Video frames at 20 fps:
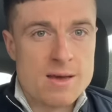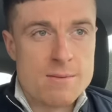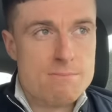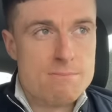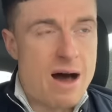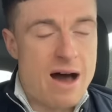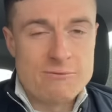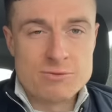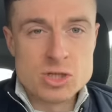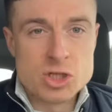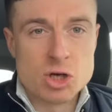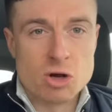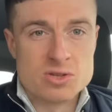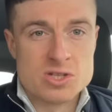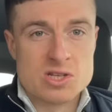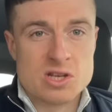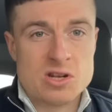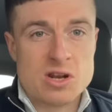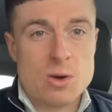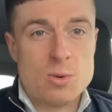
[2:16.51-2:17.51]
Marvin
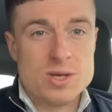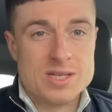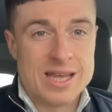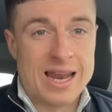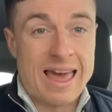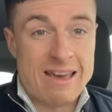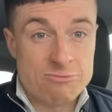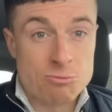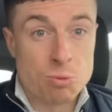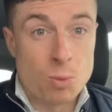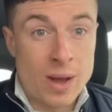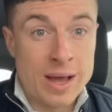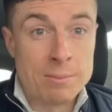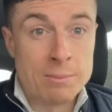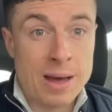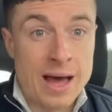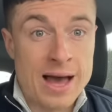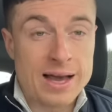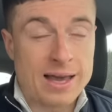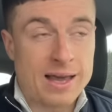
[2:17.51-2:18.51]
Johnson, who is a left wing
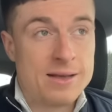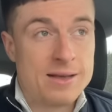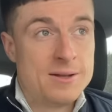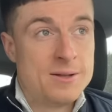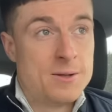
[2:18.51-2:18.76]
back,